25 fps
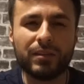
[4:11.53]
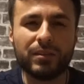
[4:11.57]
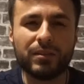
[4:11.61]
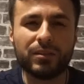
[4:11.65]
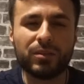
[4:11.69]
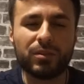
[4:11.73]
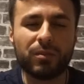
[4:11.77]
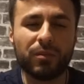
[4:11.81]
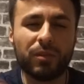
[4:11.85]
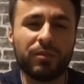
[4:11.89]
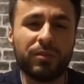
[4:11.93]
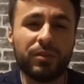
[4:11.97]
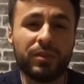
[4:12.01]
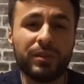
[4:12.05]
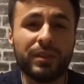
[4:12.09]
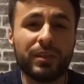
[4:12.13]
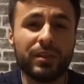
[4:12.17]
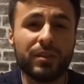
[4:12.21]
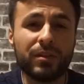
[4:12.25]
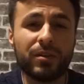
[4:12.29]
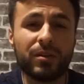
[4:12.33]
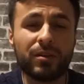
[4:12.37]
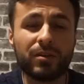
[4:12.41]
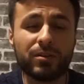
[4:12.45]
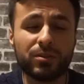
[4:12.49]
Some of you need
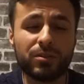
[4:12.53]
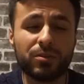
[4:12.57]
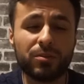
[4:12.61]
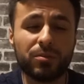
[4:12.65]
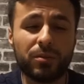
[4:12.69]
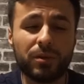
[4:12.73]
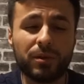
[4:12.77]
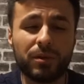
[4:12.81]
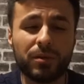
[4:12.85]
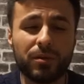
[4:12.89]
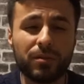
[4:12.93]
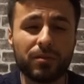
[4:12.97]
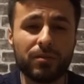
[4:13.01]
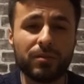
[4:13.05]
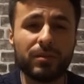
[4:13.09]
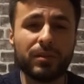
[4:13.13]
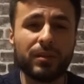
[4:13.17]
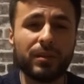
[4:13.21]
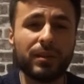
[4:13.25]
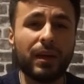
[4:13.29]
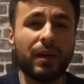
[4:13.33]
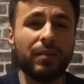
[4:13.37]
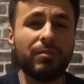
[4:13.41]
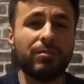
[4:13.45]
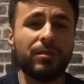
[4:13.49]
to also work on,
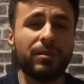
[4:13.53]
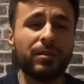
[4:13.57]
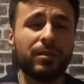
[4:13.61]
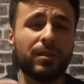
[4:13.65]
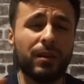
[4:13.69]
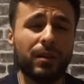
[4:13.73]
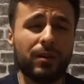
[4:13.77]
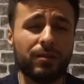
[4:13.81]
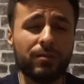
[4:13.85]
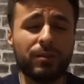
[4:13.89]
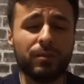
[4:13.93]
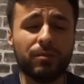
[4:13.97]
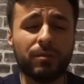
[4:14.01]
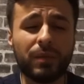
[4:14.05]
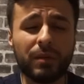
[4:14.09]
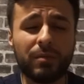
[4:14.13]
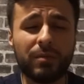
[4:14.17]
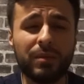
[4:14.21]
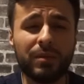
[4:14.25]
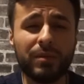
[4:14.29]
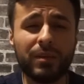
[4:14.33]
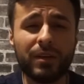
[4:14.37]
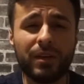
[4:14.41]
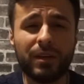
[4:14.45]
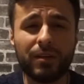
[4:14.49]
I feel a lot of you might
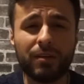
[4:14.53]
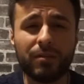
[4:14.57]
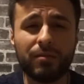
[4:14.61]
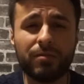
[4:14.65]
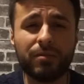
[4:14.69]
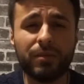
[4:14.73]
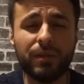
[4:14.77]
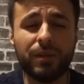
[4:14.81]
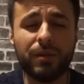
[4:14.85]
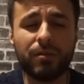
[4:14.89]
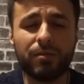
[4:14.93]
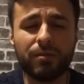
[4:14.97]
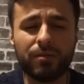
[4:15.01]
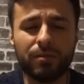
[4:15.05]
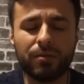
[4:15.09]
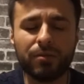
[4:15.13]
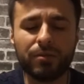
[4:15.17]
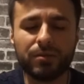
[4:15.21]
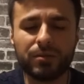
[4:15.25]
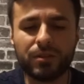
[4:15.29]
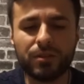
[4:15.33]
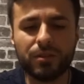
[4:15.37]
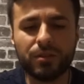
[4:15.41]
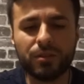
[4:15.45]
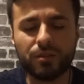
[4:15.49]
be kind of fearful
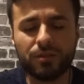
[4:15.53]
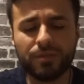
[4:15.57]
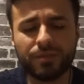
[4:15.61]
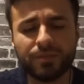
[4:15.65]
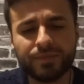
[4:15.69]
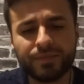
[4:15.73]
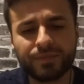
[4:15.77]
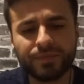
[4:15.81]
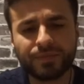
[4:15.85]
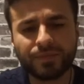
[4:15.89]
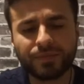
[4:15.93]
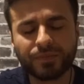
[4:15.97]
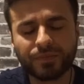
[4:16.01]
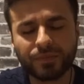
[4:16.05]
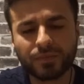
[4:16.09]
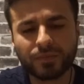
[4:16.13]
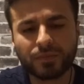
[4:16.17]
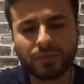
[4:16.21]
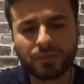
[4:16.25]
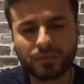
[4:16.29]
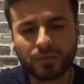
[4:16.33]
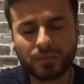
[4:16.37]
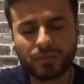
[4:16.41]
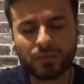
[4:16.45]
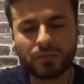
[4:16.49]
too,
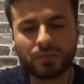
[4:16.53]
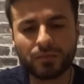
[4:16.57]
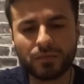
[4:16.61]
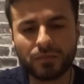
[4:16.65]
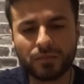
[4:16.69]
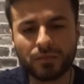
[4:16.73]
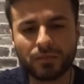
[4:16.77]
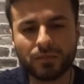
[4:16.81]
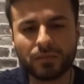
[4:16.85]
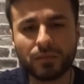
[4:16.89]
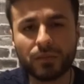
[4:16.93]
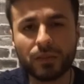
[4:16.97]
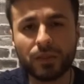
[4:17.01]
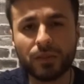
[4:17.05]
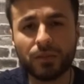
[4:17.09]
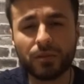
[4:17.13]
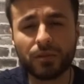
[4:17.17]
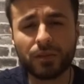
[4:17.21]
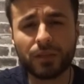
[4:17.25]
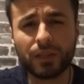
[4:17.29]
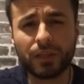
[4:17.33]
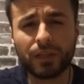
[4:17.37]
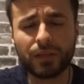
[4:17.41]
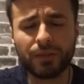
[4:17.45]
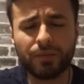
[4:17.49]

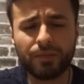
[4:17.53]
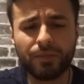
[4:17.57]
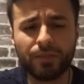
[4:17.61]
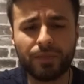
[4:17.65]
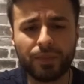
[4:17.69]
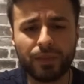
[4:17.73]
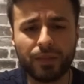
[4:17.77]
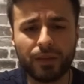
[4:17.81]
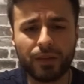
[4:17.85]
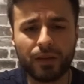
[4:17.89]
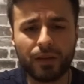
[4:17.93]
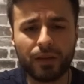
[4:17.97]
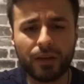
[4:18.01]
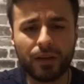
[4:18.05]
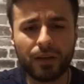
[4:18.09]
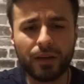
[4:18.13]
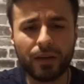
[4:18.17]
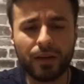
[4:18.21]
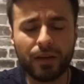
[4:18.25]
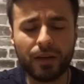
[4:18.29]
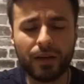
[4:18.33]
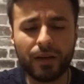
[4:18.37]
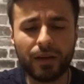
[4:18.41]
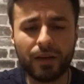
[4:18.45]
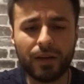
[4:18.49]
okay?
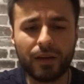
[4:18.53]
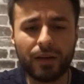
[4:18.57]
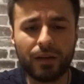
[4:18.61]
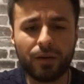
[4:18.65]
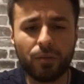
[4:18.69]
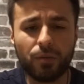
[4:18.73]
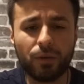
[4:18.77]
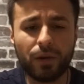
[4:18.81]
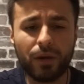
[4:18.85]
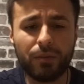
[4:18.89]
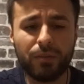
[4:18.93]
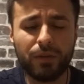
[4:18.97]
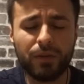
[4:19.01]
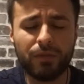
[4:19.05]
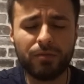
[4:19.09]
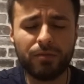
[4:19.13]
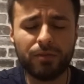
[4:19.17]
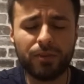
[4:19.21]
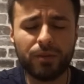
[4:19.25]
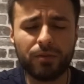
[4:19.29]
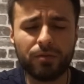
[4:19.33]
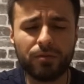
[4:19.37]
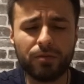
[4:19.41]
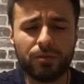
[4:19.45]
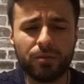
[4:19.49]
And what I mean
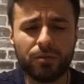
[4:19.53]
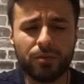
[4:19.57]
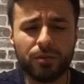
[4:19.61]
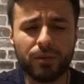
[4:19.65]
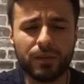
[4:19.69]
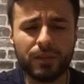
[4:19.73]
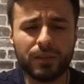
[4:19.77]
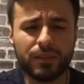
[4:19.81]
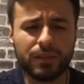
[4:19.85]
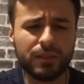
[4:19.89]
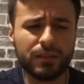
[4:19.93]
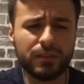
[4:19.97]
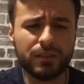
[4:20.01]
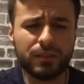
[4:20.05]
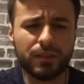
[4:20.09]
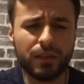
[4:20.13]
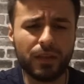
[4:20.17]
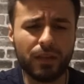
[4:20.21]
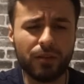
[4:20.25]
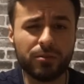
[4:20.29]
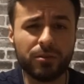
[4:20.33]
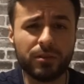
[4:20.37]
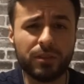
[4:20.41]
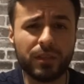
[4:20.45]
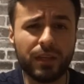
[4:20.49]
fearful is, I
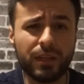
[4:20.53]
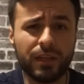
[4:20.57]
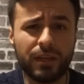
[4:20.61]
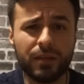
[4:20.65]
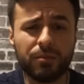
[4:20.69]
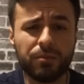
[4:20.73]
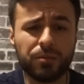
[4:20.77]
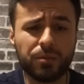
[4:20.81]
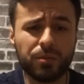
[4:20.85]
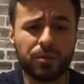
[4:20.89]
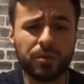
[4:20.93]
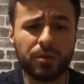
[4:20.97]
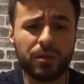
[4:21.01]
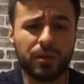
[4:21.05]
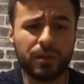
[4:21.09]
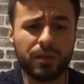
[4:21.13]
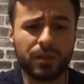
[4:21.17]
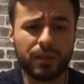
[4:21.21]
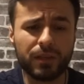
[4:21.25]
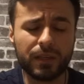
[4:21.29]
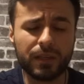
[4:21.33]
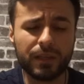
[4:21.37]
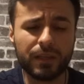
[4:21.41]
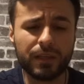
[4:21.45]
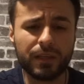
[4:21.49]
was getting more
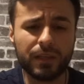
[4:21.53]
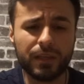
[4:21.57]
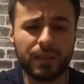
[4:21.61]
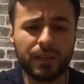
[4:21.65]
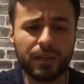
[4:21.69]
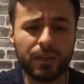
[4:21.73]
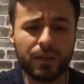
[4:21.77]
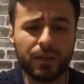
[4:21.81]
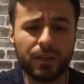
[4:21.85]
like,